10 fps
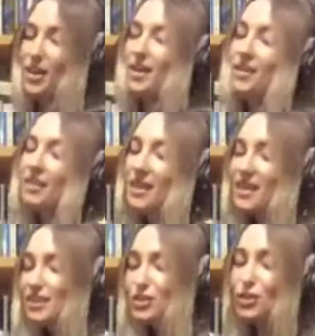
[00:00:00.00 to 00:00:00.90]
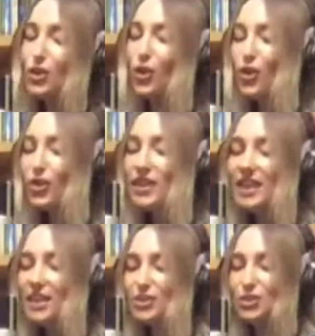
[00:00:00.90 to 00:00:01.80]
This girl,
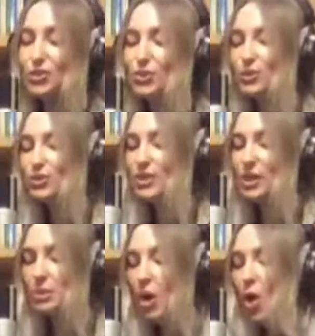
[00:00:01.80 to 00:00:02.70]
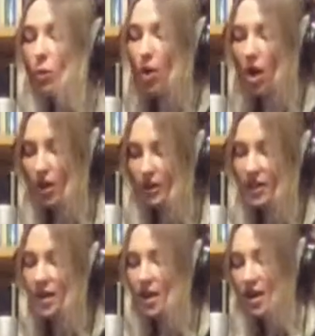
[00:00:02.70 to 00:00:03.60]
these shoes keep
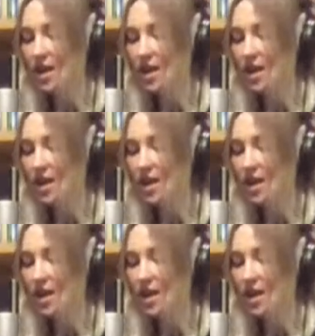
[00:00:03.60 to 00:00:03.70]
walking.